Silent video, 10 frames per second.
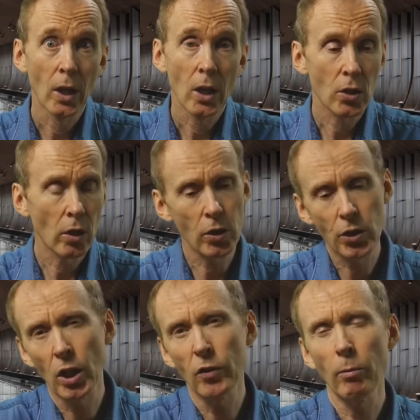So the
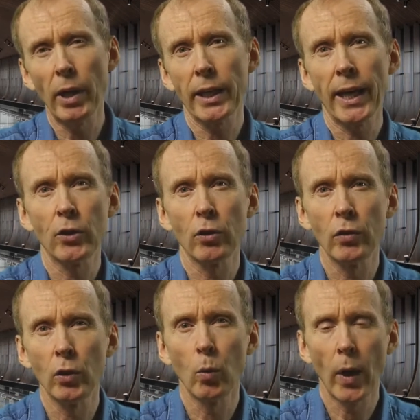surfer might catch a
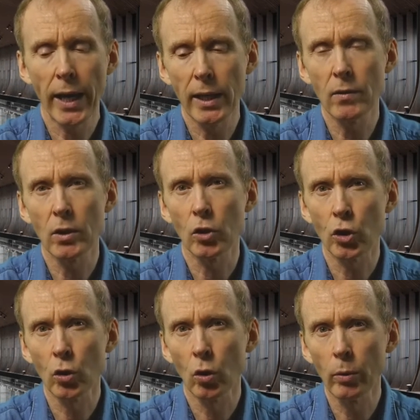few waves in the
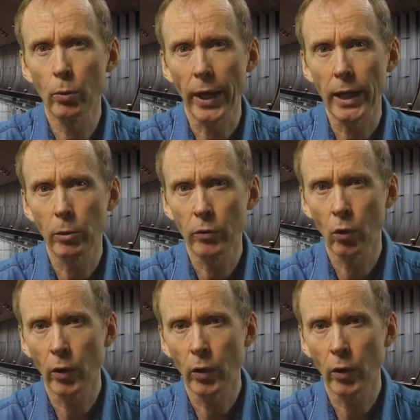shore break before